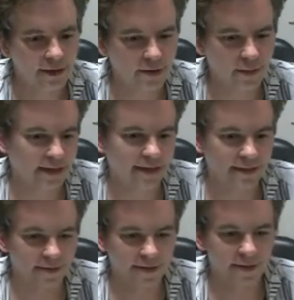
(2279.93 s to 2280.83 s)

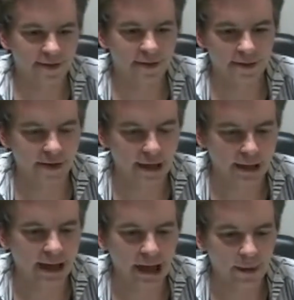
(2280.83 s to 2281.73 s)
the
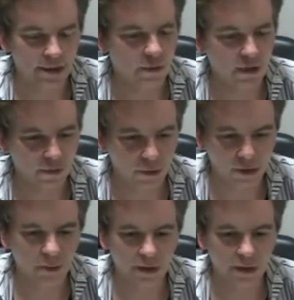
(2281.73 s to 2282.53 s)
cynic I am, I just want to throw a